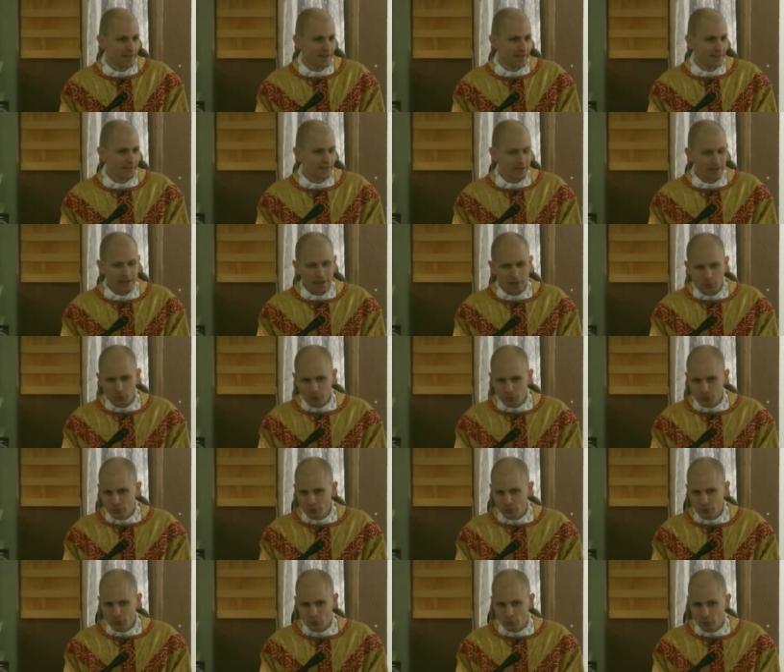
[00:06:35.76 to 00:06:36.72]
and say, I don't
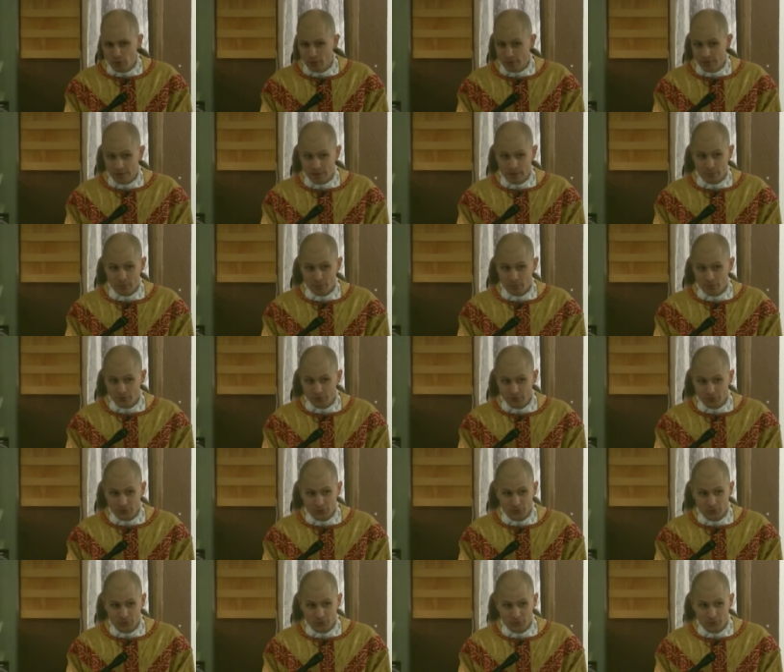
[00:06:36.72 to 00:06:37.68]
really want that
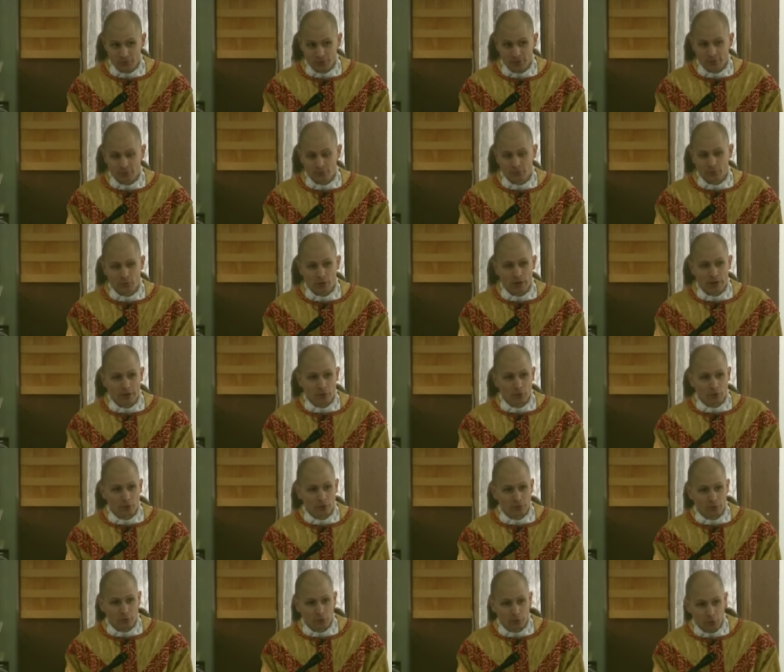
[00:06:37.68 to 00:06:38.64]
particular gift, or I
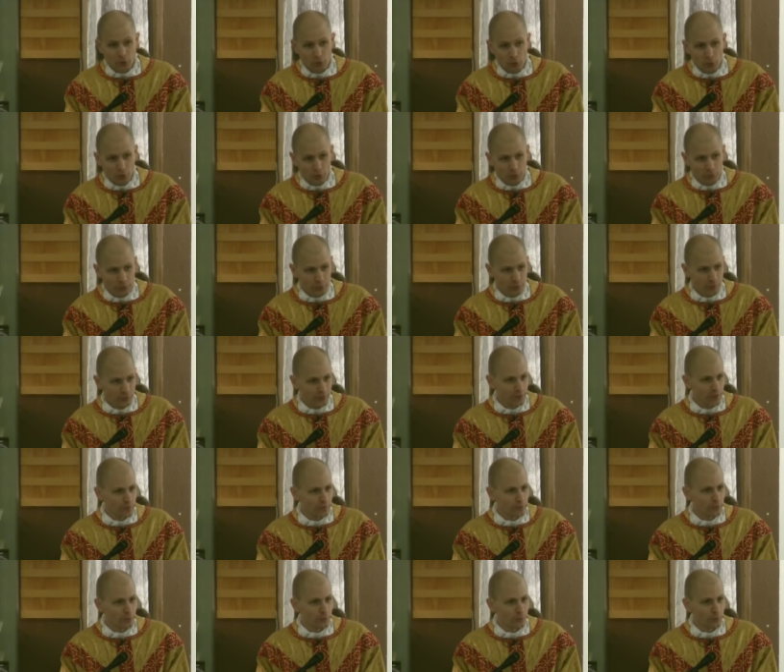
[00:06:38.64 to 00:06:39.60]
don't even know that those
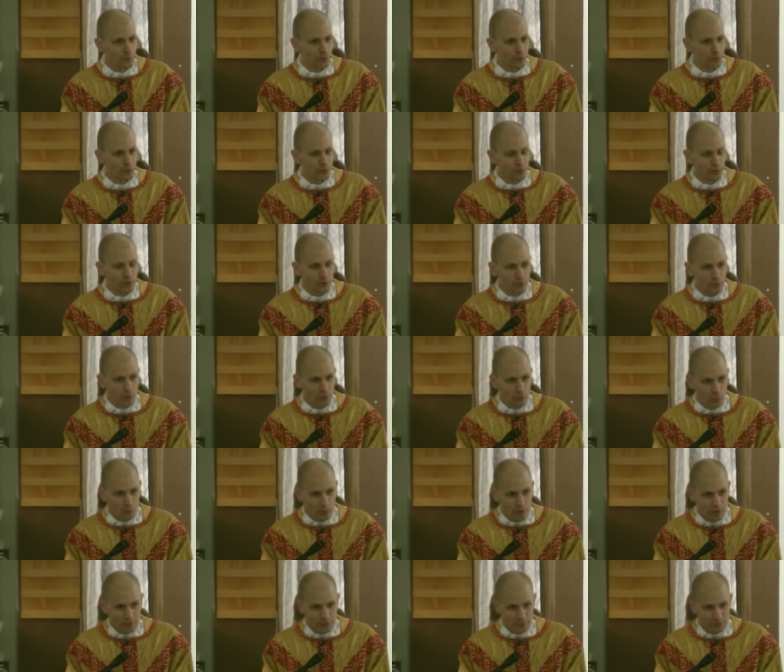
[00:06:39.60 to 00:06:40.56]
gifts are real, or I
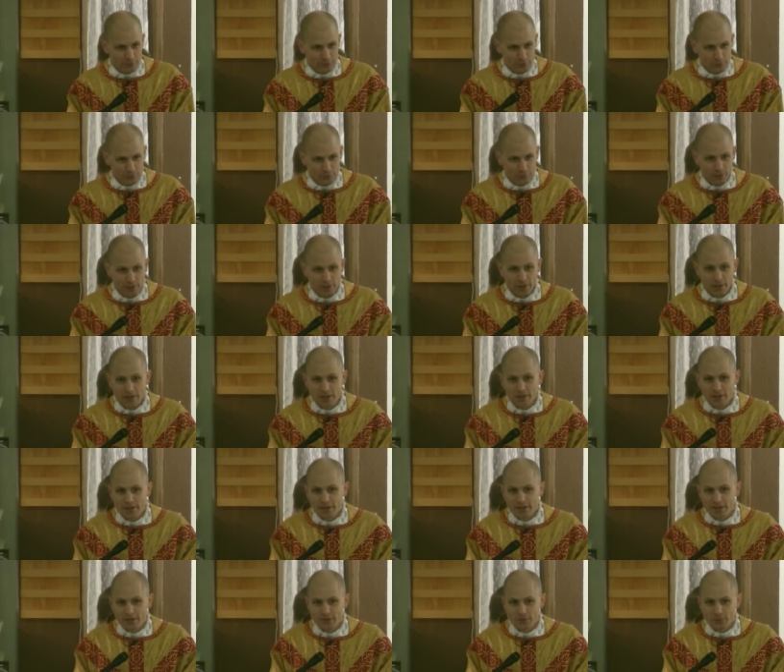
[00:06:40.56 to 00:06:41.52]
don't want to
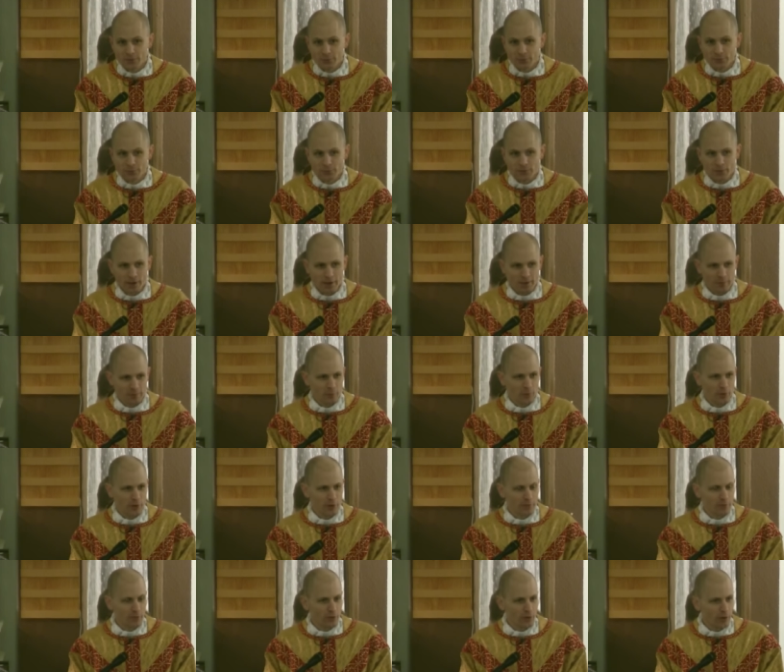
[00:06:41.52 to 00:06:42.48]
use them,
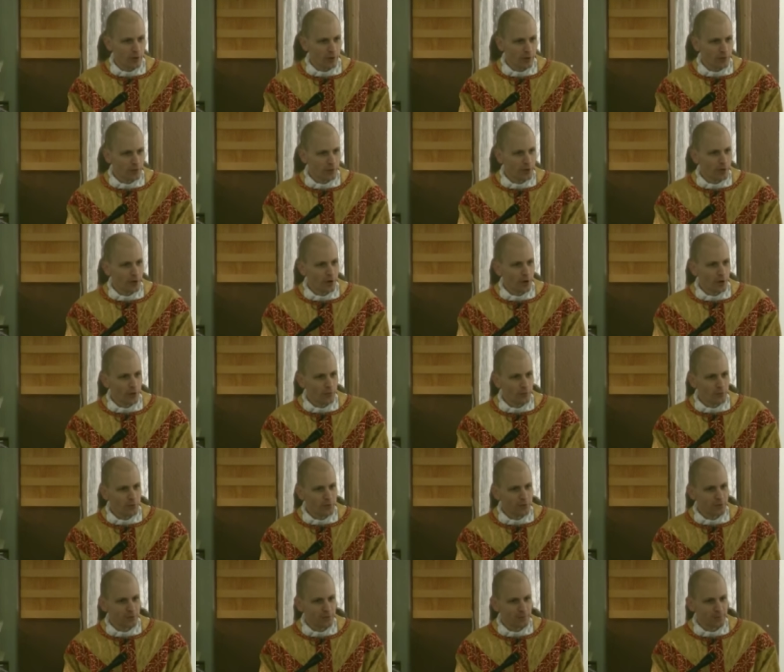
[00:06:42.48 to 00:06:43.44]
whatever our, our
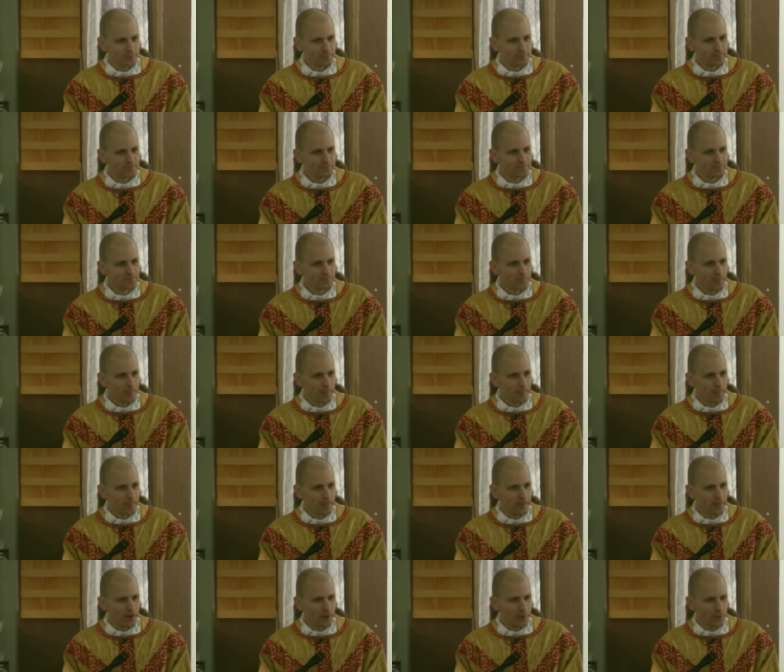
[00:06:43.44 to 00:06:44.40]
reason.
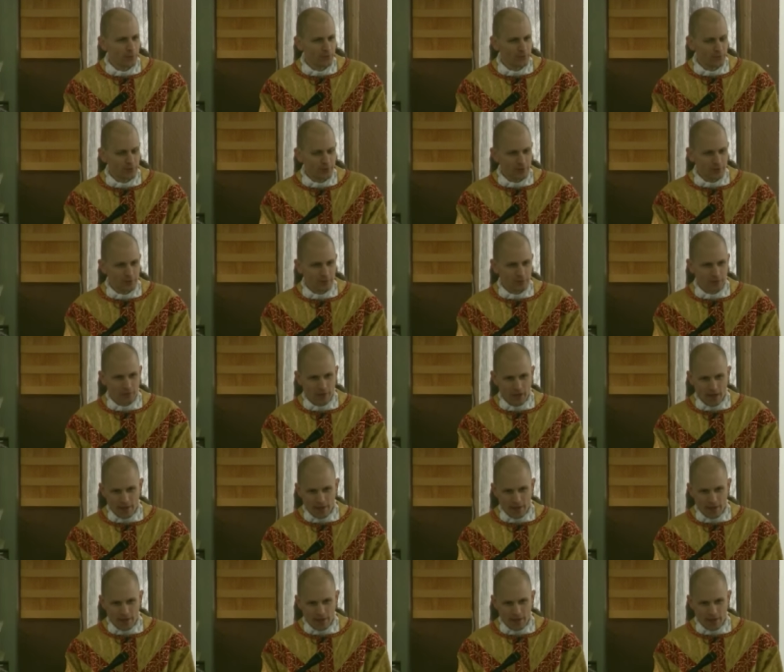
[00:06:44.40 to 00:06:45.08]
I always think of